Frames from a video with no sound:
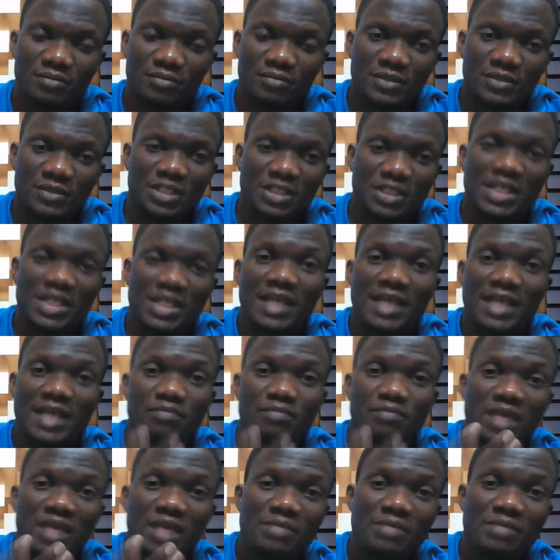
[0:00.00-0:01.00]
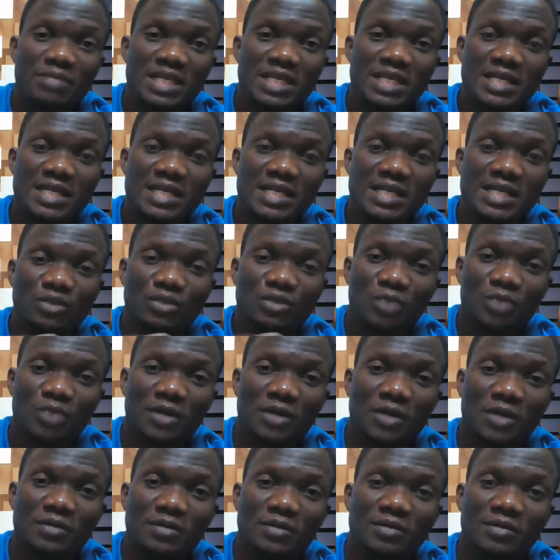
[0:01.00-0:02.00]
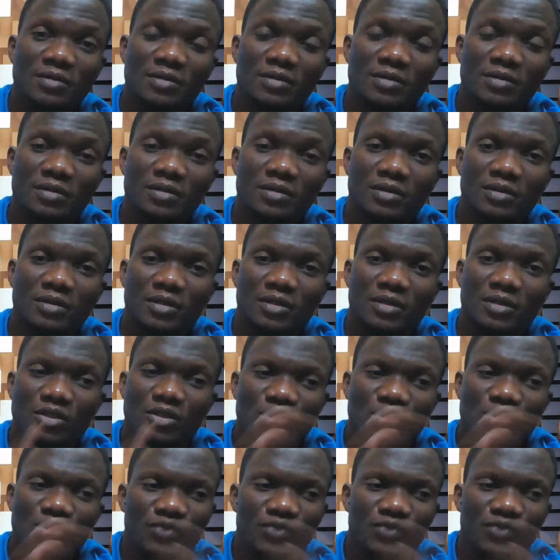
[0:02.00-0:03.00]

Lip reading: It's like a baby that was born. You